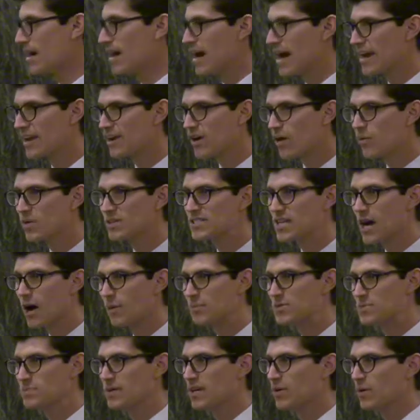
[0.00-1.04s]
And it always
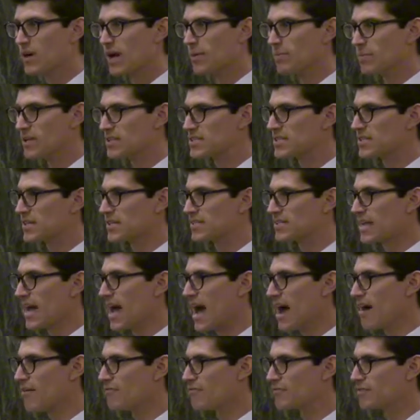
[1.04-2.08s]
helps me when I'm listening to
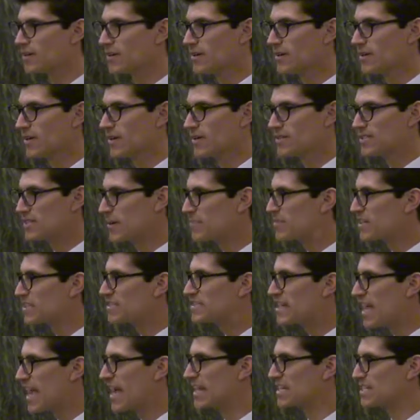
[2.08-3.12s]
have something
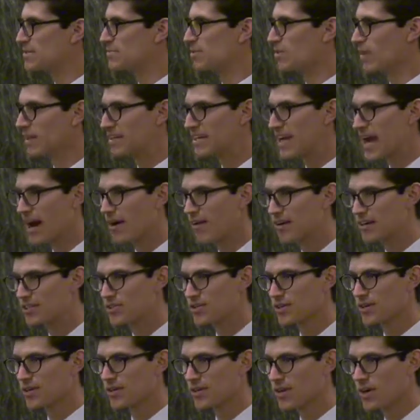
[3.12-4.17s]
tangible,
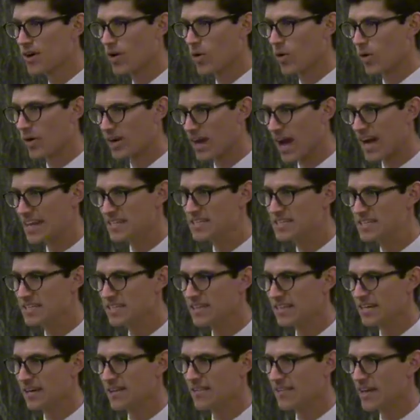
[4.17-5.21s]
character, or
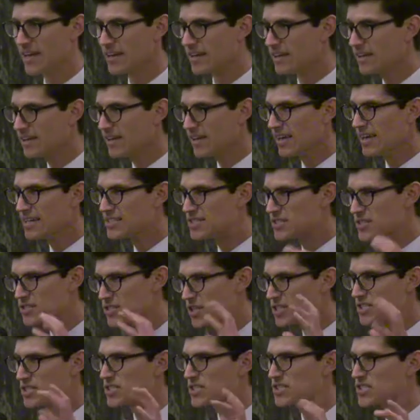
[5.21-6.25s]
idea that isn't
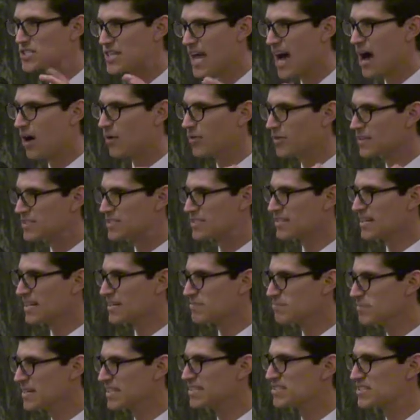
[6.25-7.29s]
just a sound,
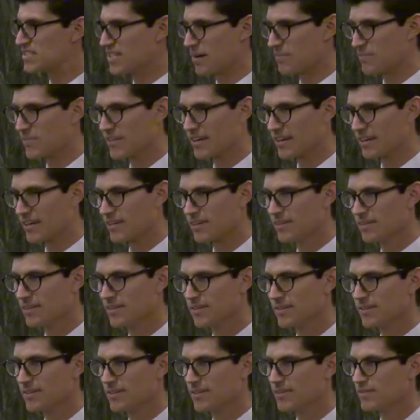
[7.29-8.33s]
it needs something.
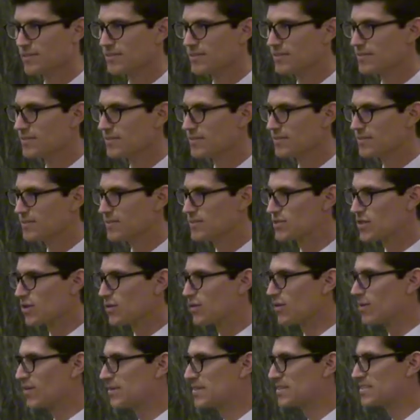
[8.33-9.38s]
So,
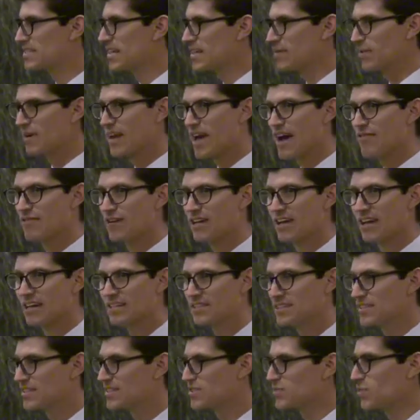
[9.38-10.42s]
does anyone have any
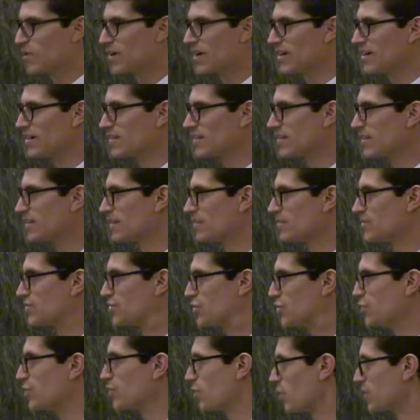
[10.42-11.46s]
ideas what
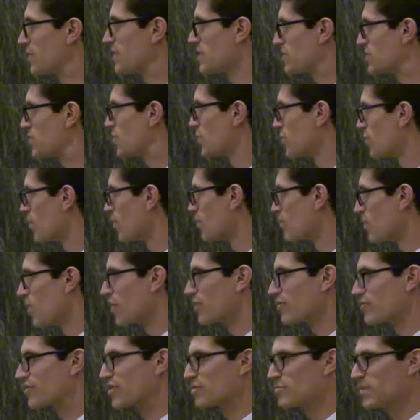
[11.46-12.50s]
this 2-note
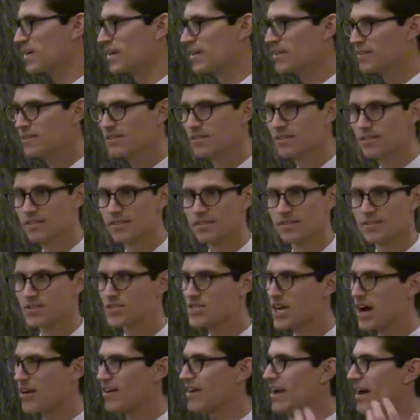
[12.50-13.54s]
motive could be?
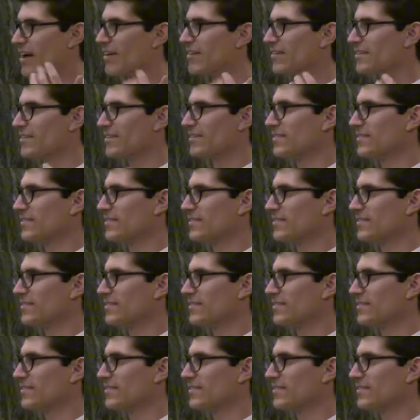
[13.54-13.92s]
Shout it out.